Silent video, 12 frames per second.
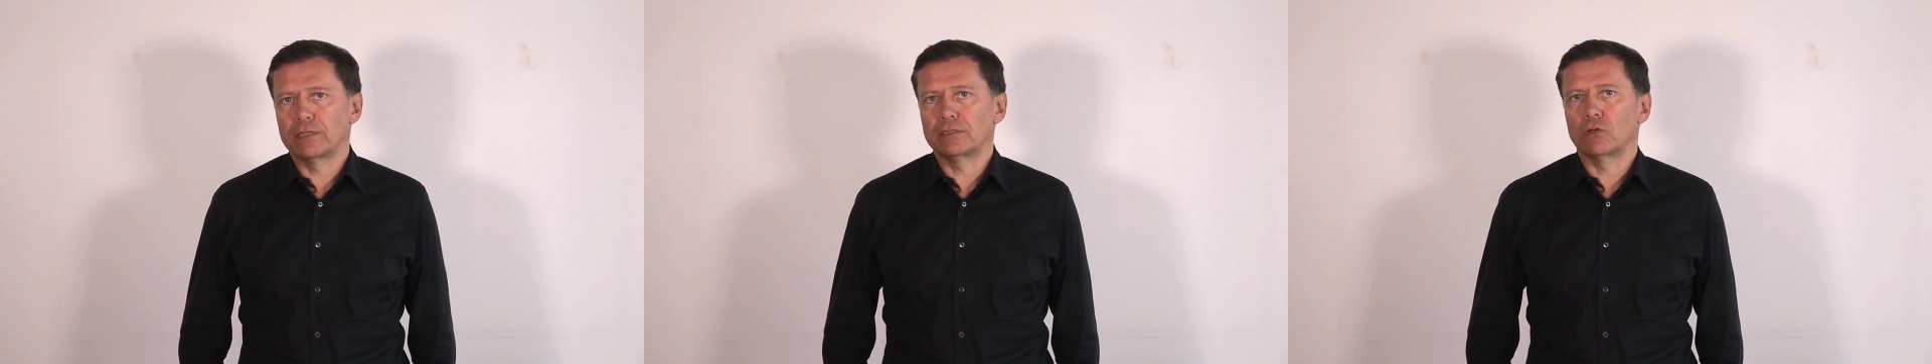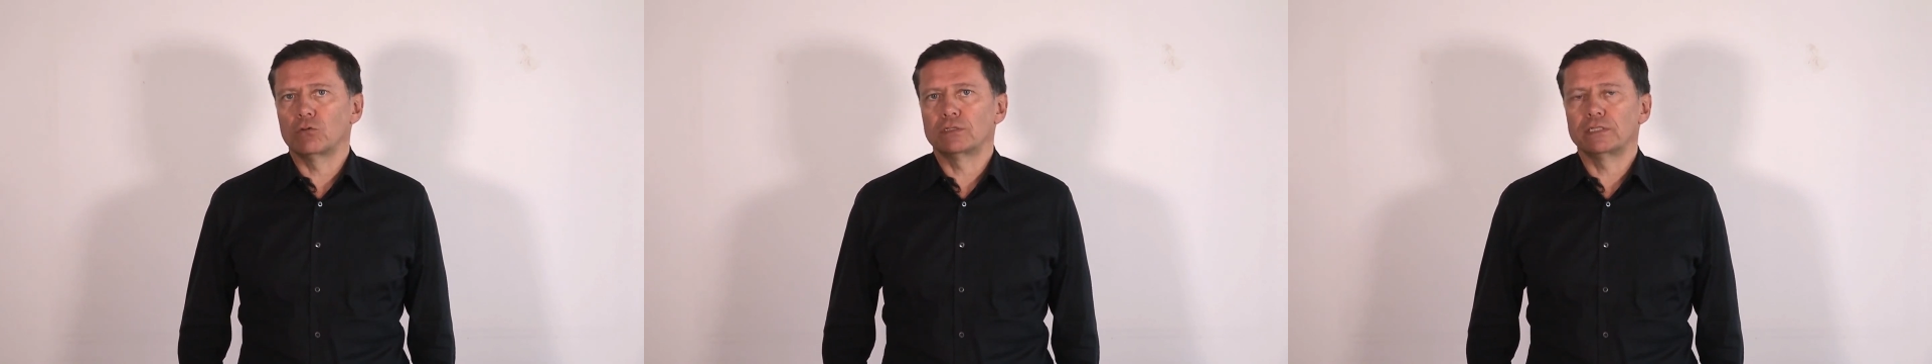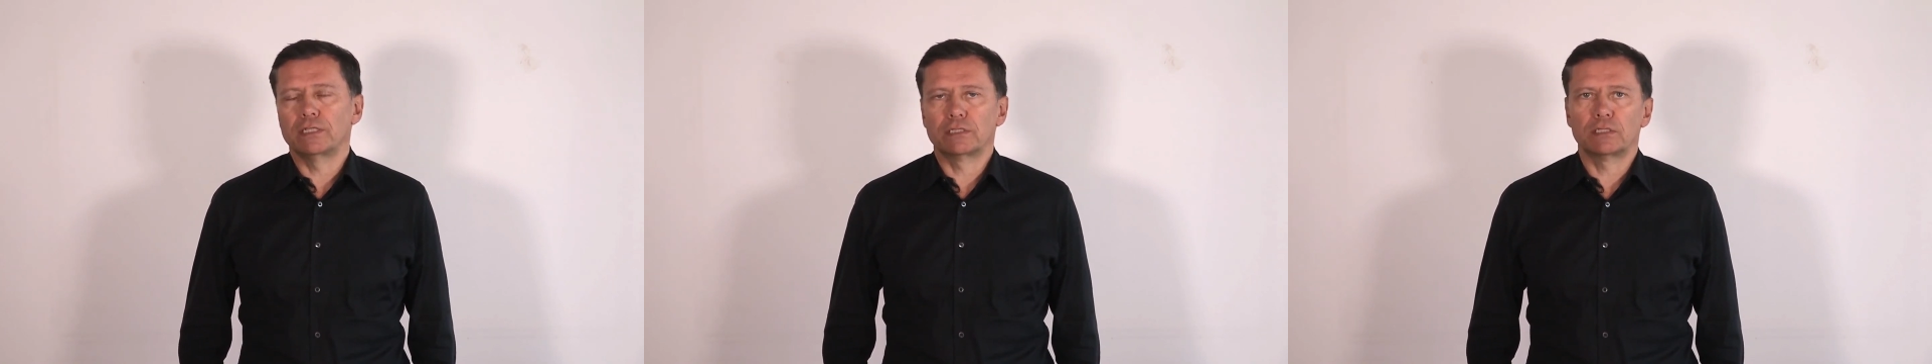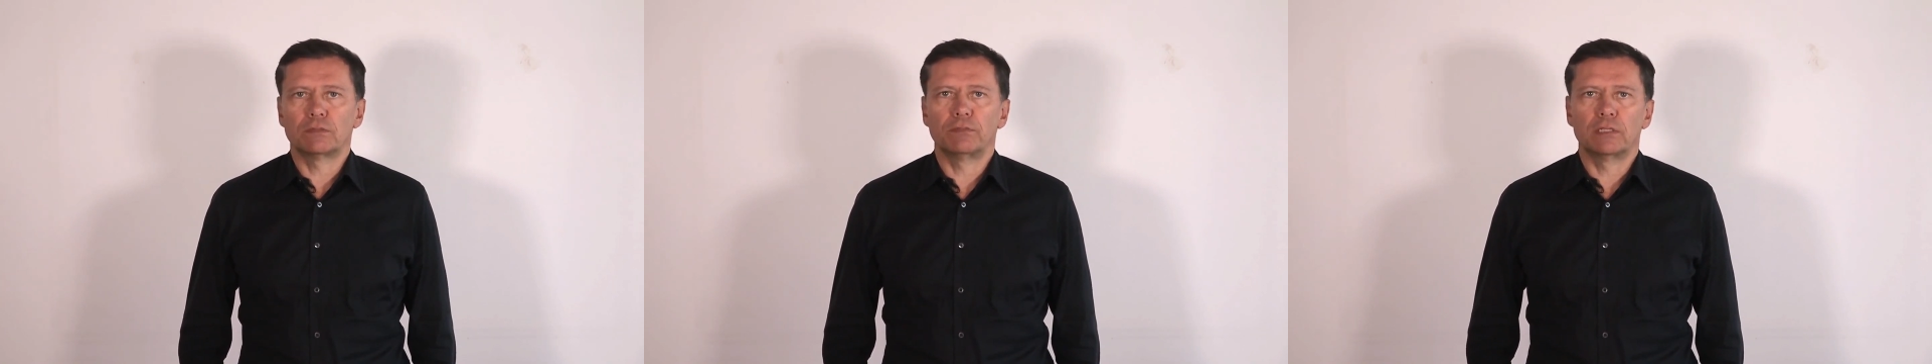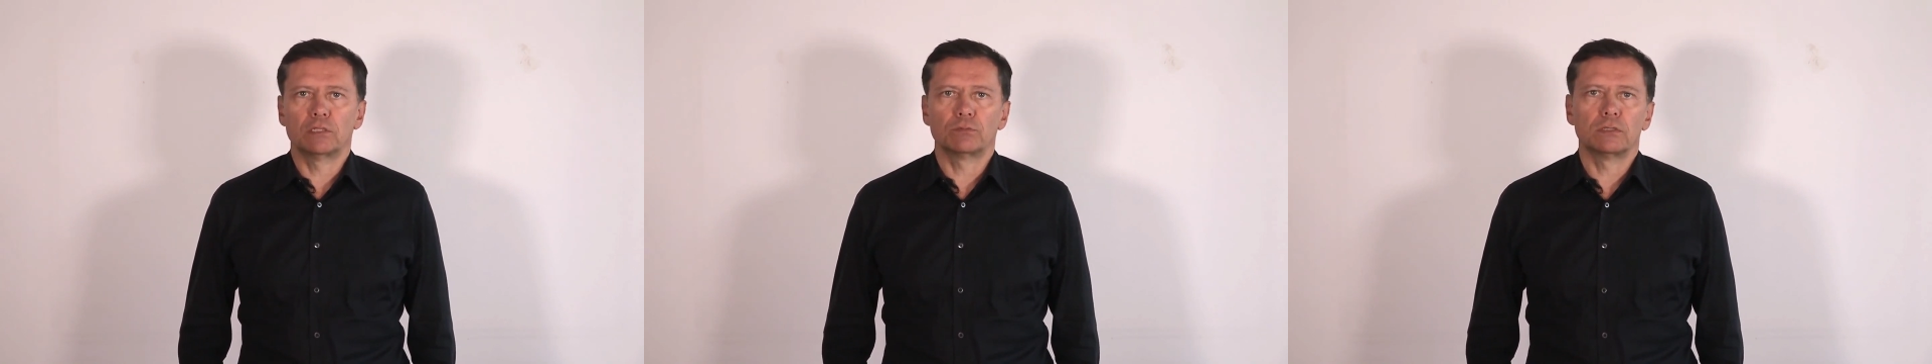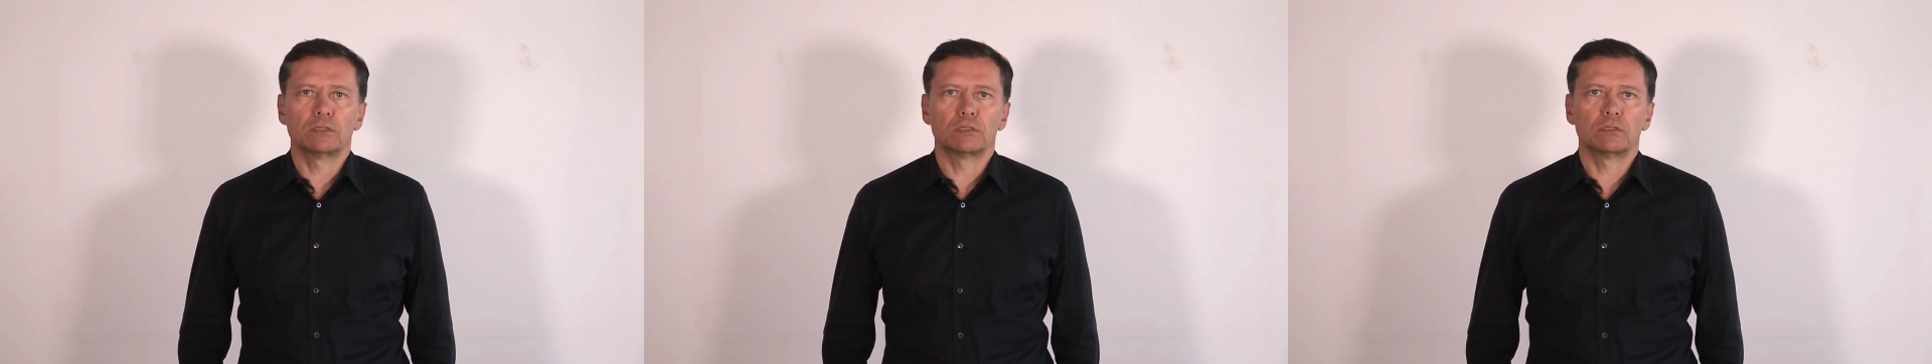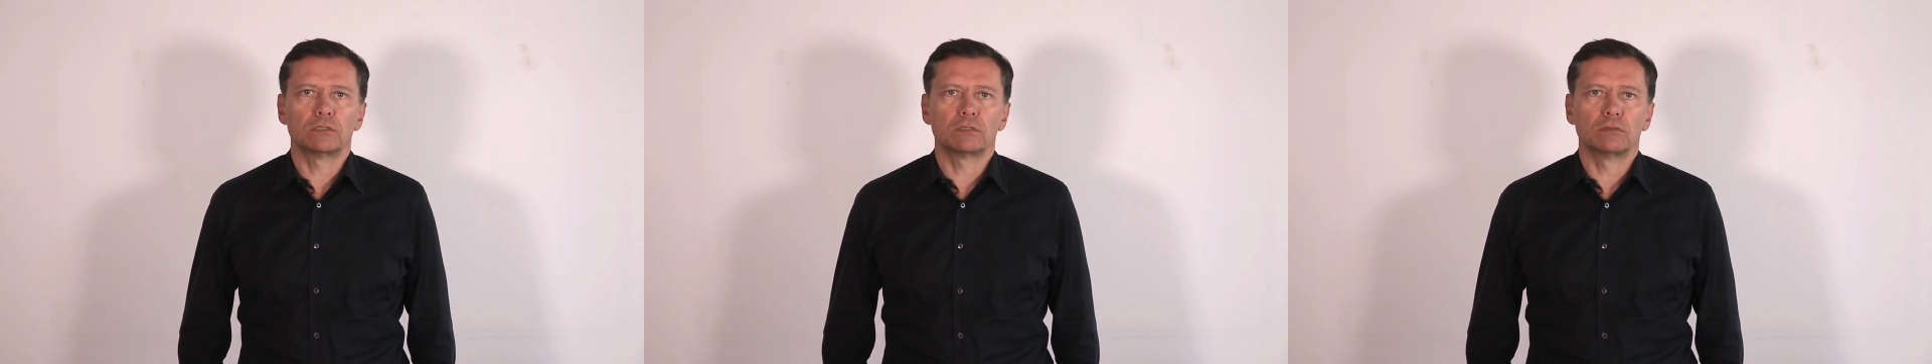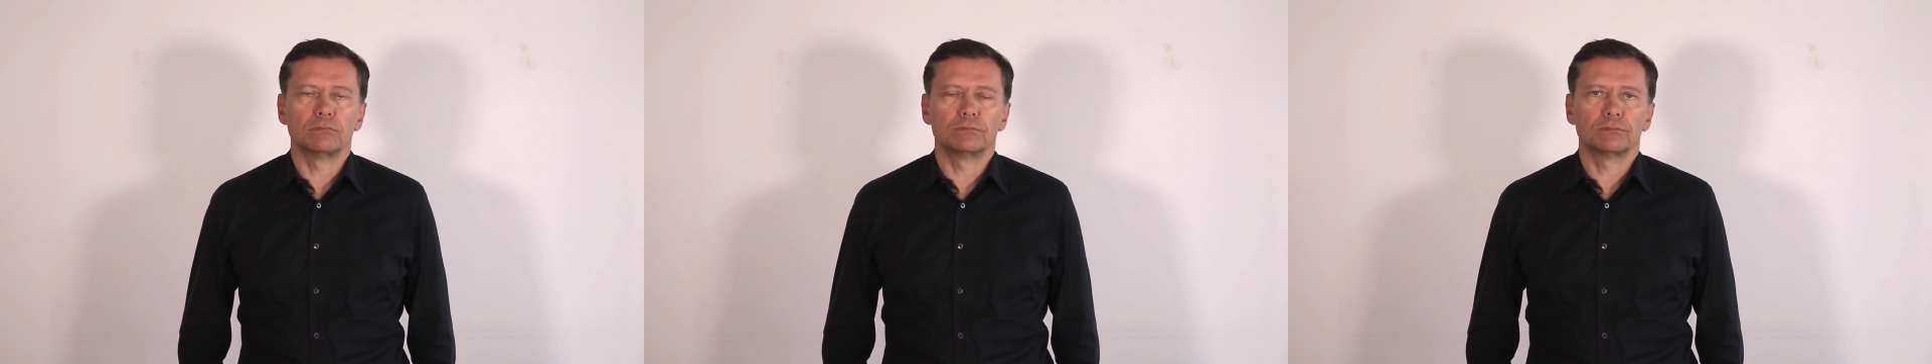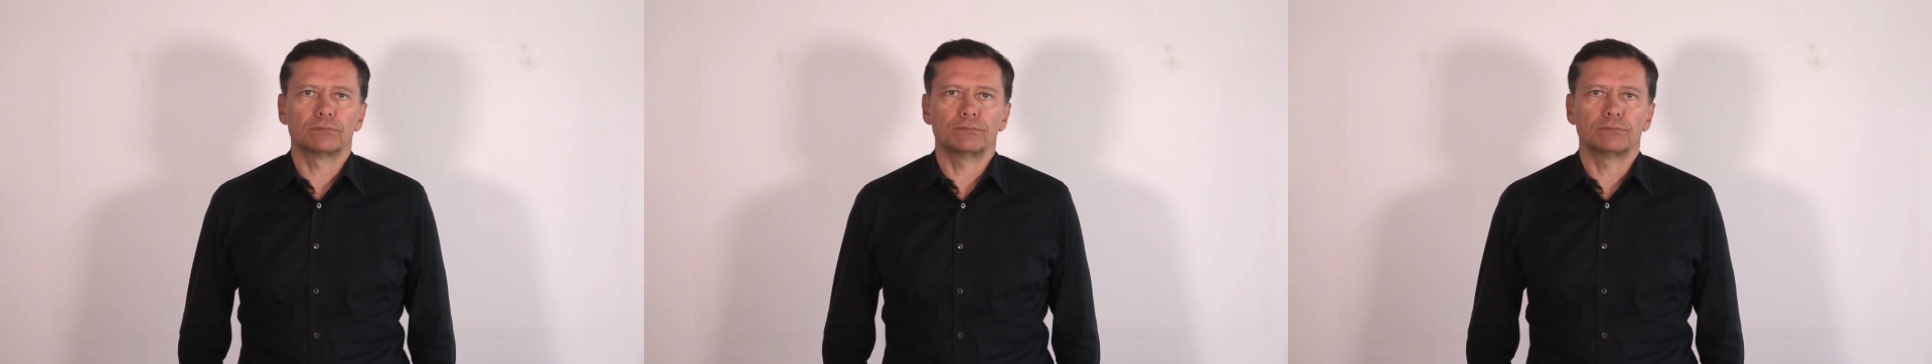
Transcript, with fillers: the OT asset management system.